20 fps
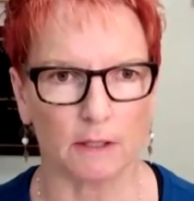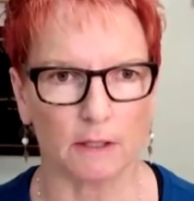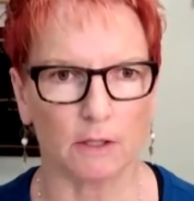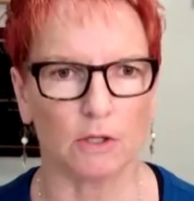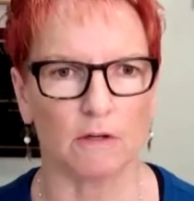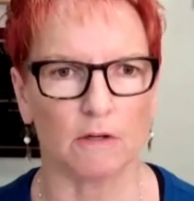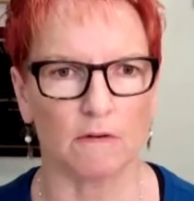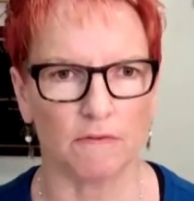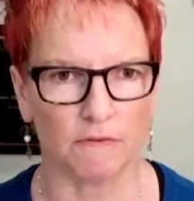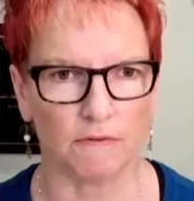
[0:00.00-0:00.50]
not a
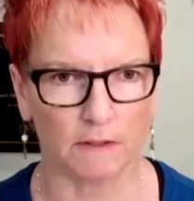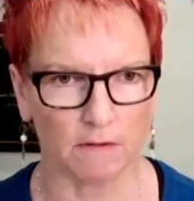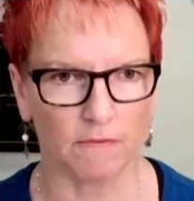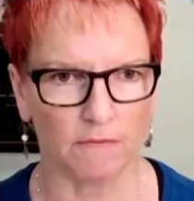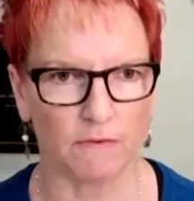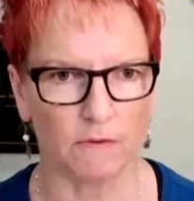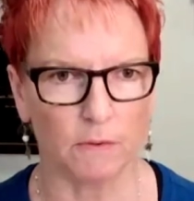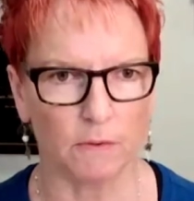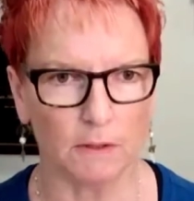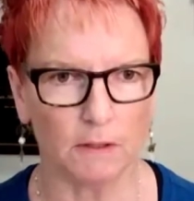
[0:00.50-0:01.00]
good fit
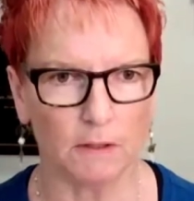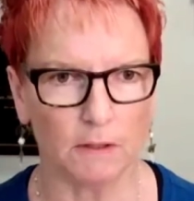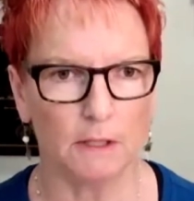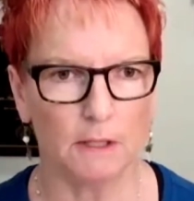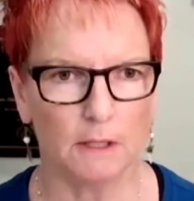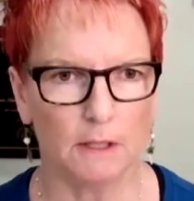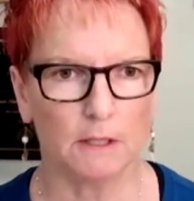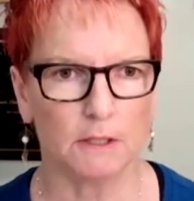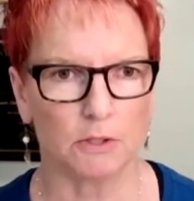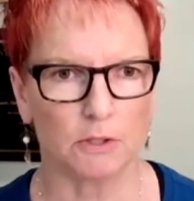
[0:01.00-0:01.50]
for
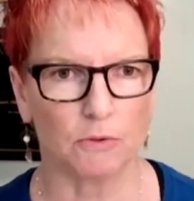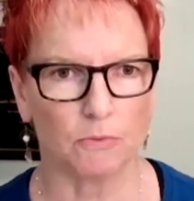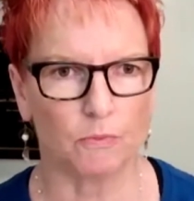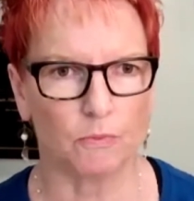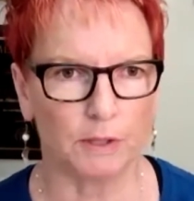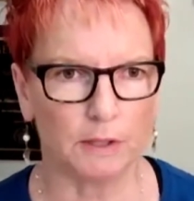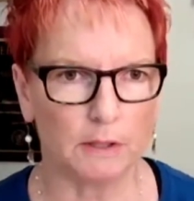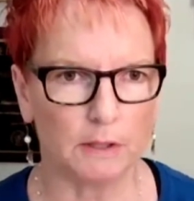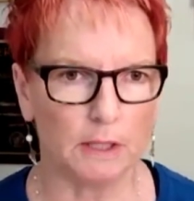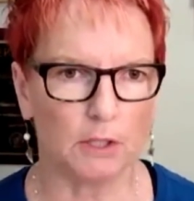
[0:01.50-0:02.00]
to
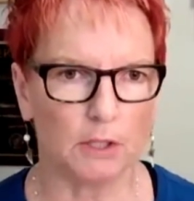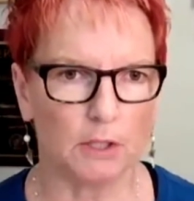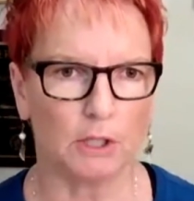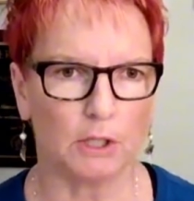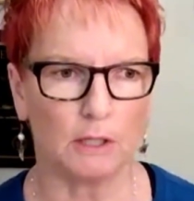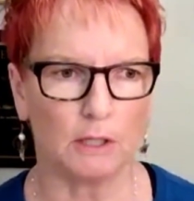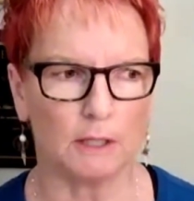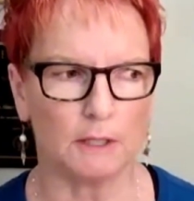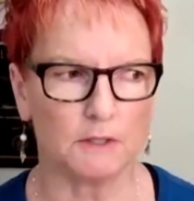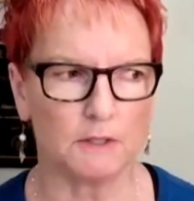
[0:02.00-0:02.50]
really
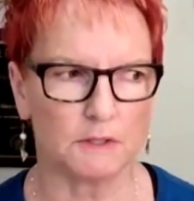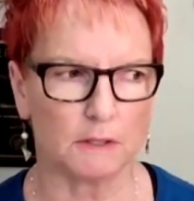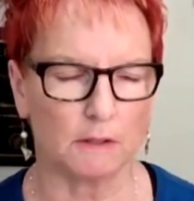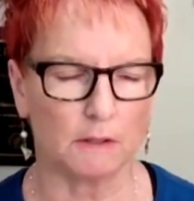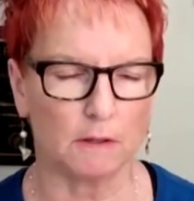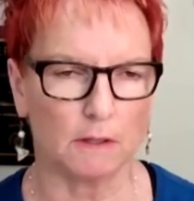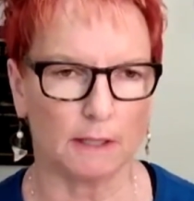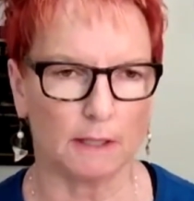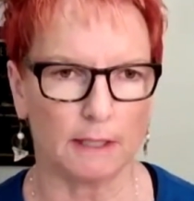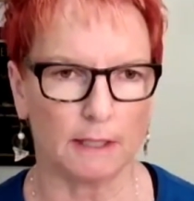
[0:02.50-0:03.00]
cause
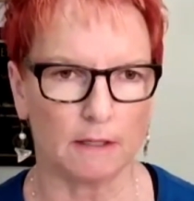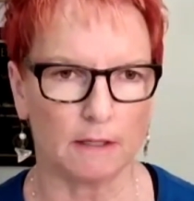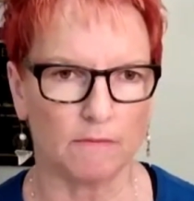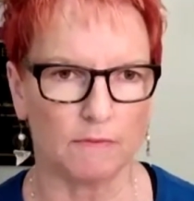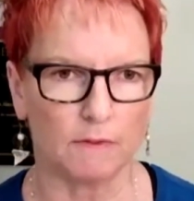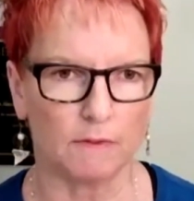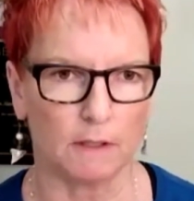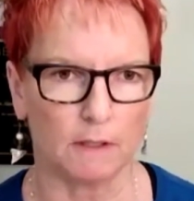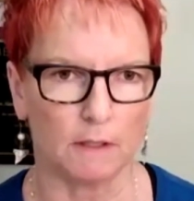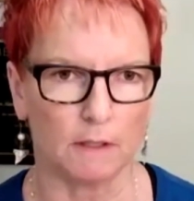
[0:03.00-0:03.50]
a lot
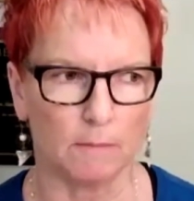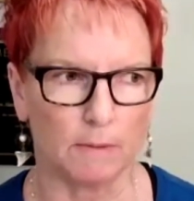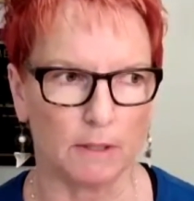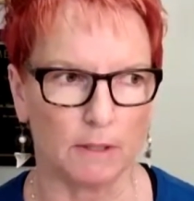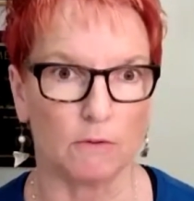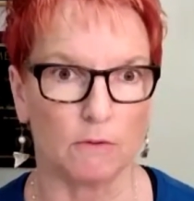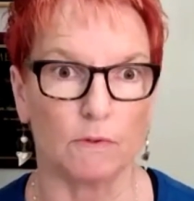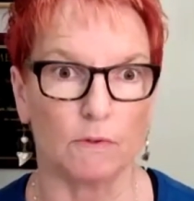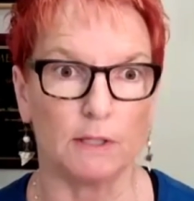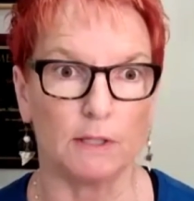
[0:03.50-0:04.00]
of
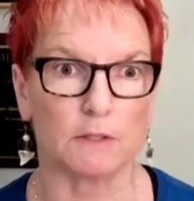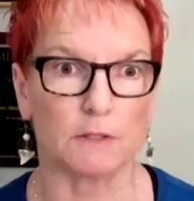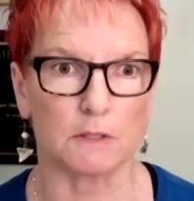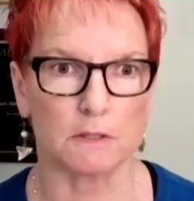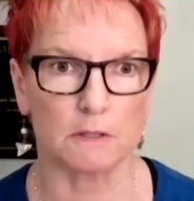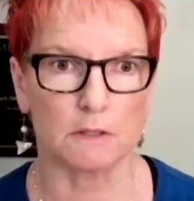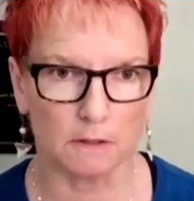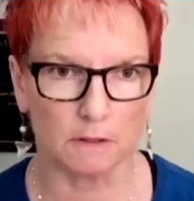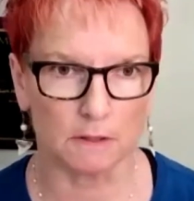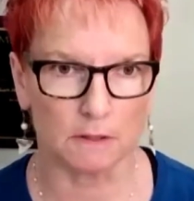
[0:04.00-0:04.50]

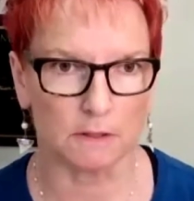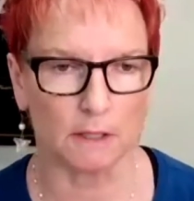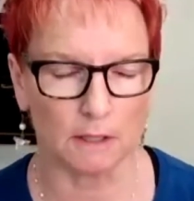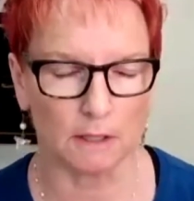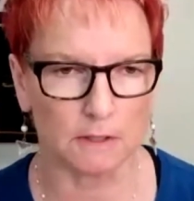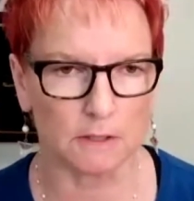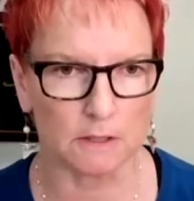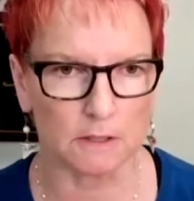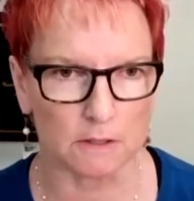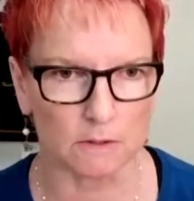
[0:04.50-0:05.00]
unrest, is I
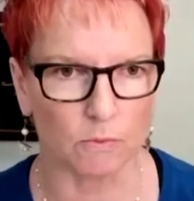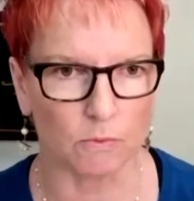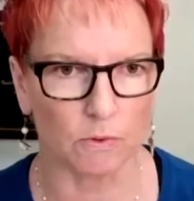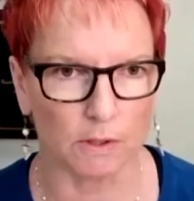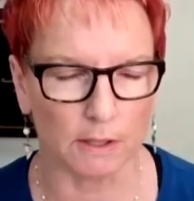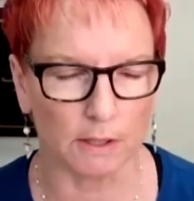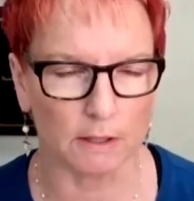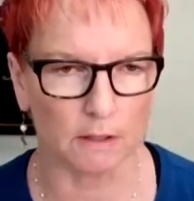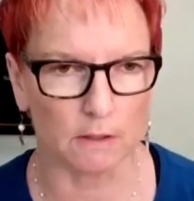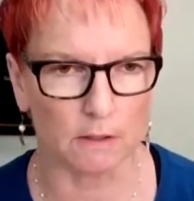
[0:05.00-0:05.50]
guess is the
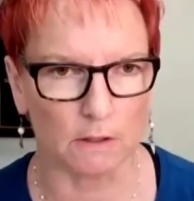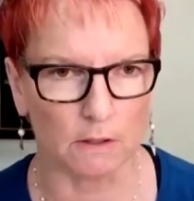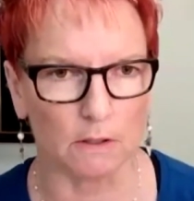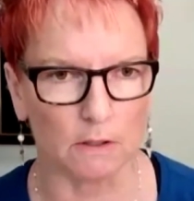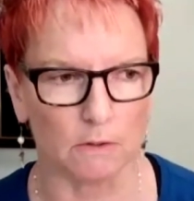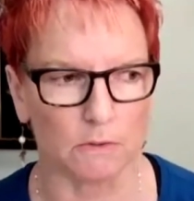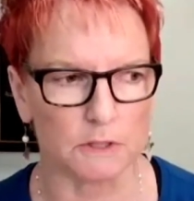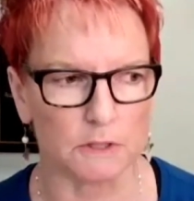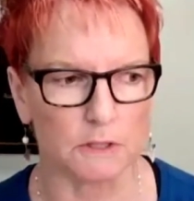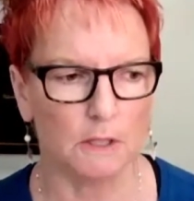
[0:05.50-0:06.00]
word I can
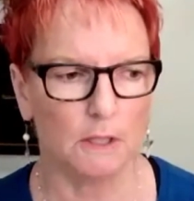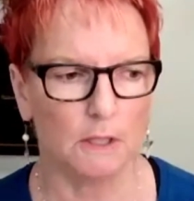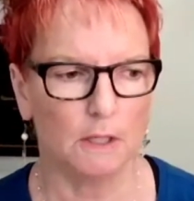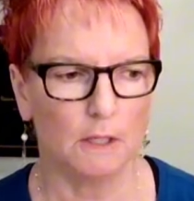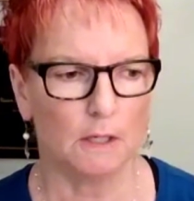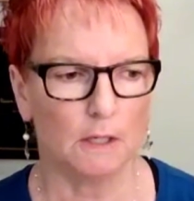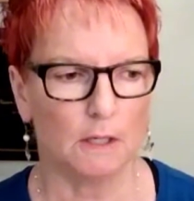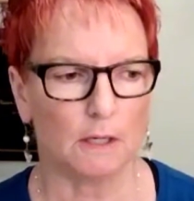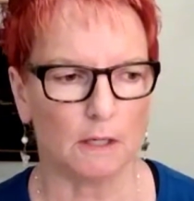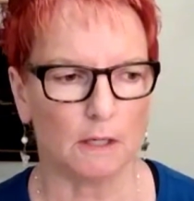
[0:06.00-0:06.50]
use.
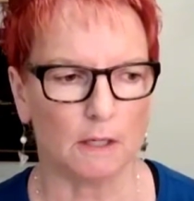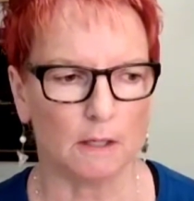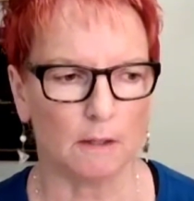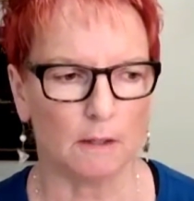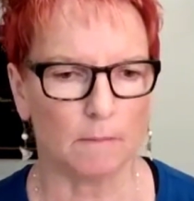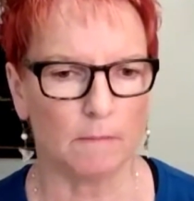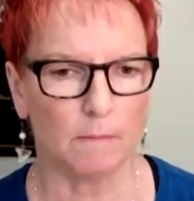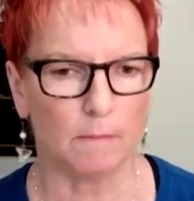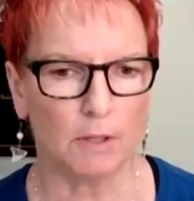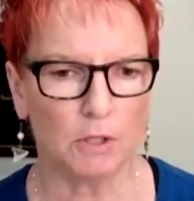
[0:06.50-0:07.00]

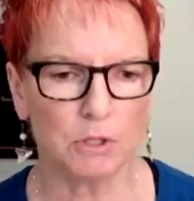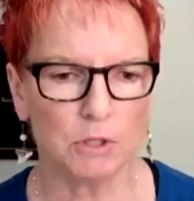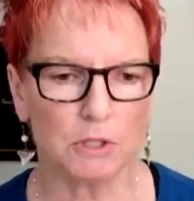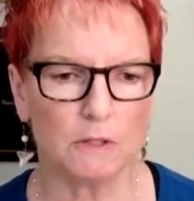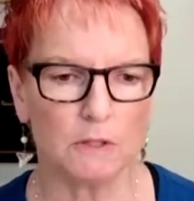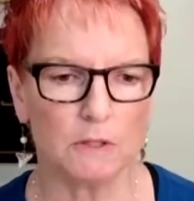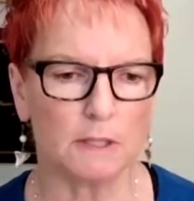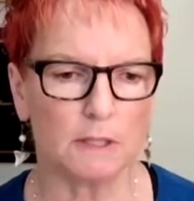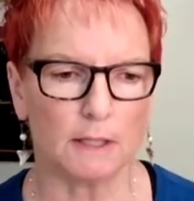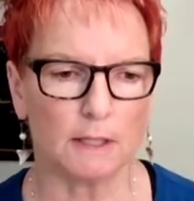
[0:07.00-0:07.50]
Most
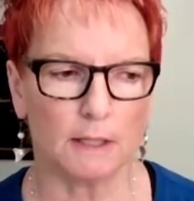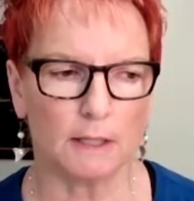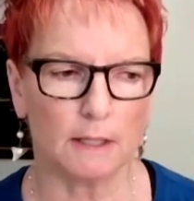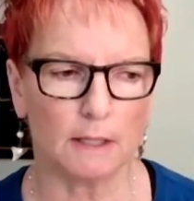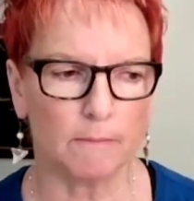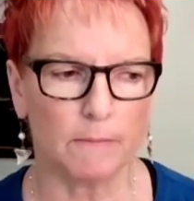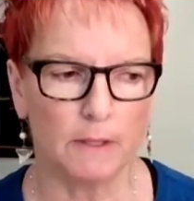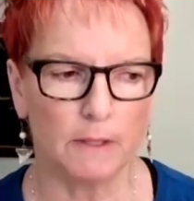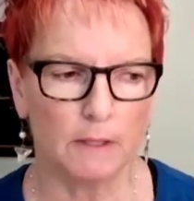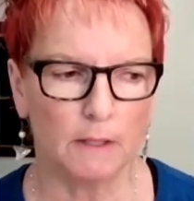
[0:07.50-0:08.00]
of the
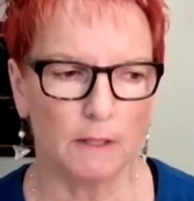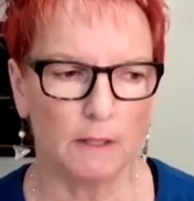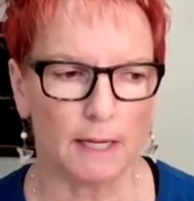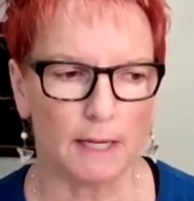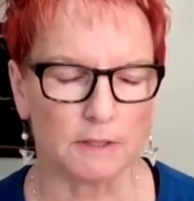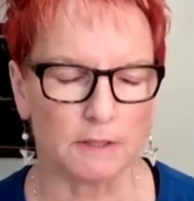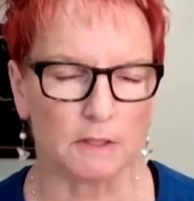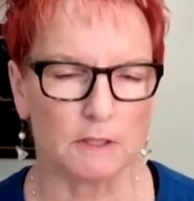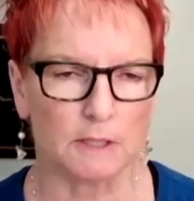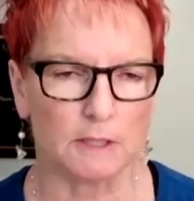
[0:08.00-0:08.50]
time,
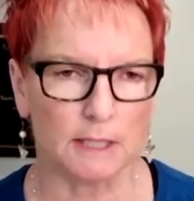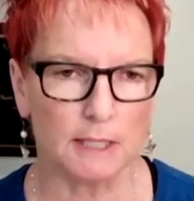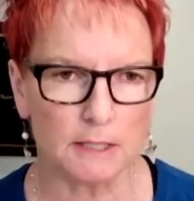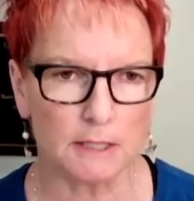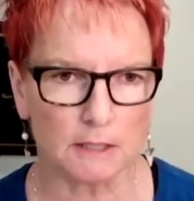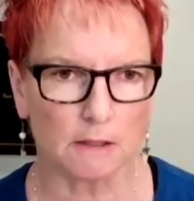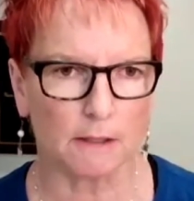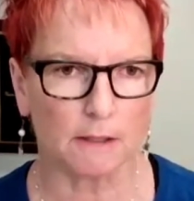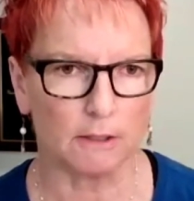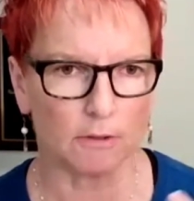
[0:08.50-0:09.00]
as a
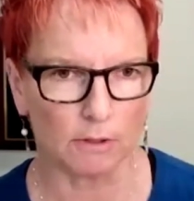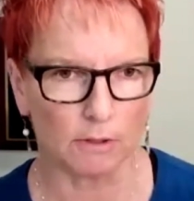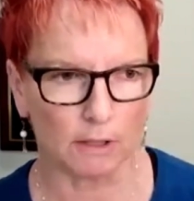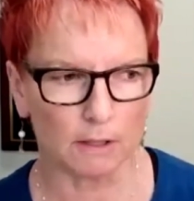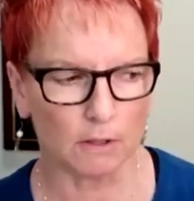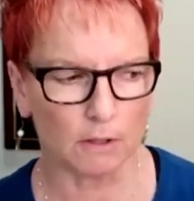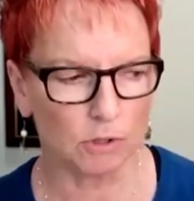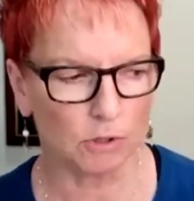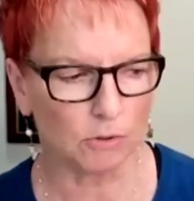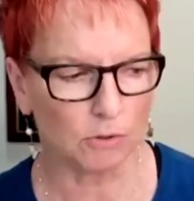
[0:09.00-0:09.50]
season leader, and
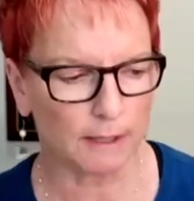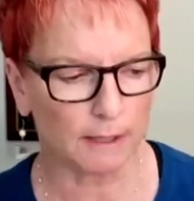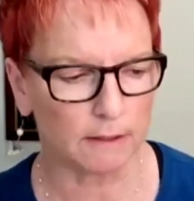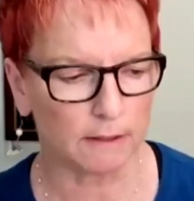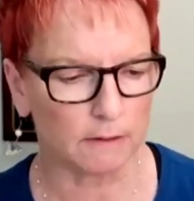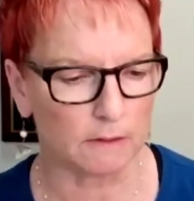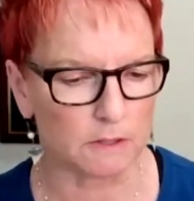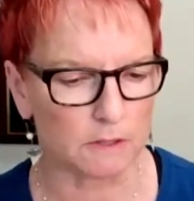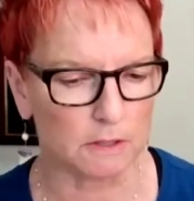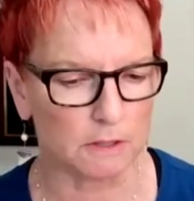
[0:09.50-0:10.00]
I know you're
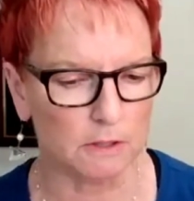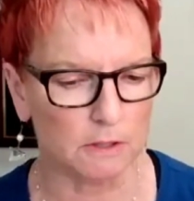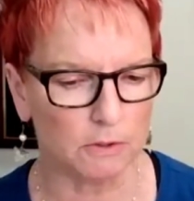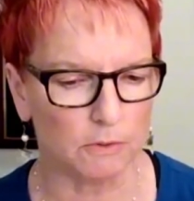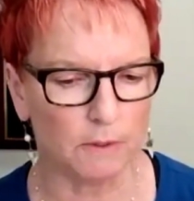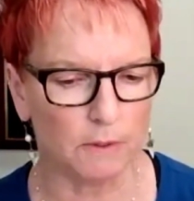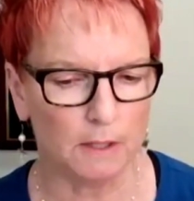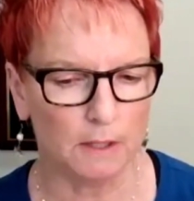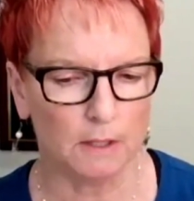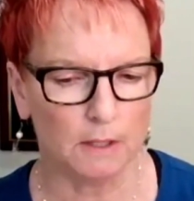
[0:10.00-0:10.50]
like this
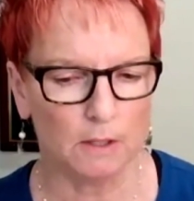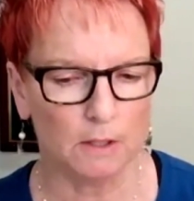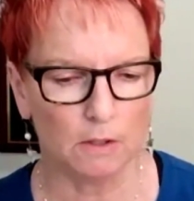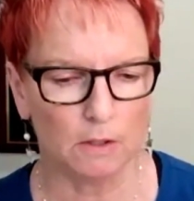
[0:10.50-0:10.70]
too,